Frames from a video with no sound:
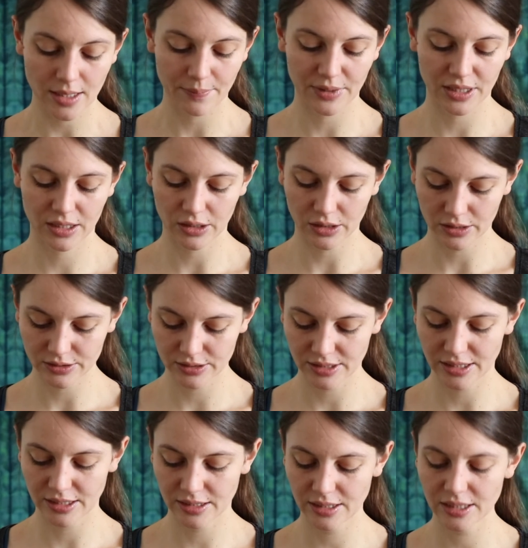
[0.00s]
because
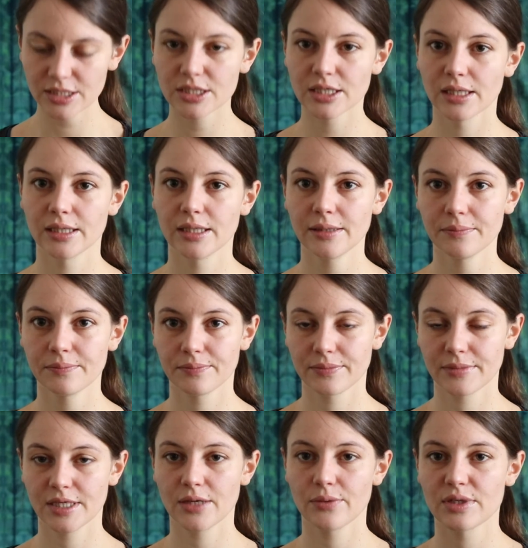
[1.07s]
initially,
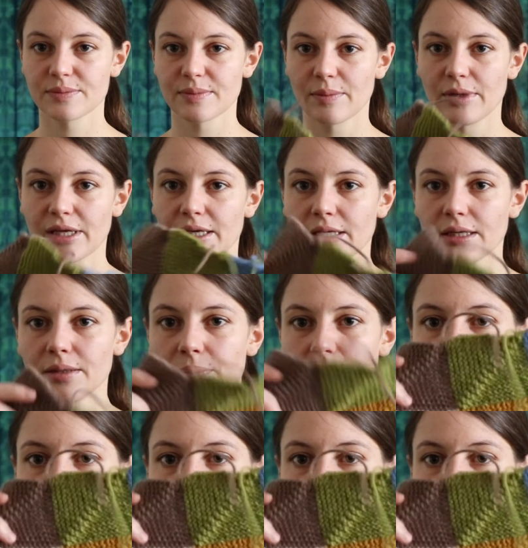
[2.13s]
here is my blanket.